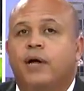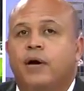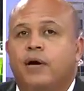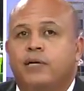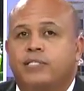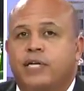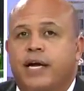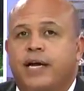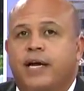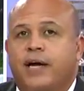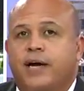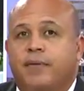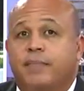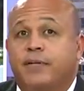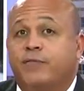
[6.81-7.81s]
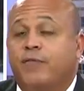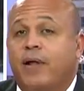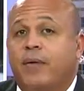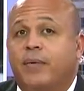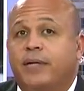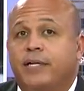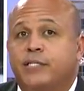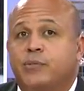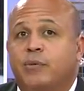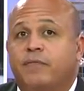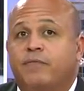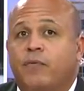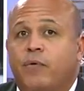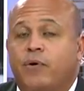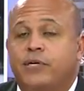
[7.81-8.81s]
Our Scotty Hunter is following this one
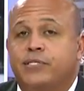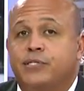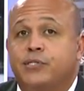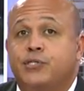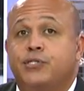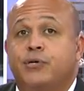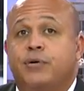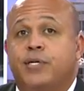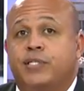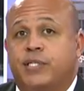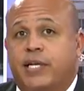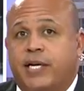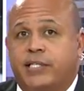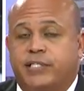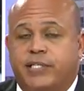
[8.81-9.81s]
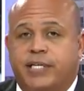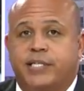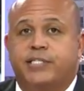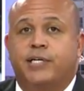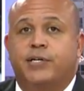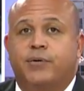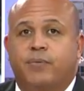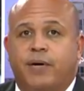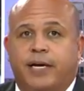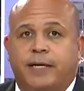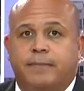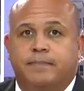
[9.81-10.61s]
for us as jury selection gets underway.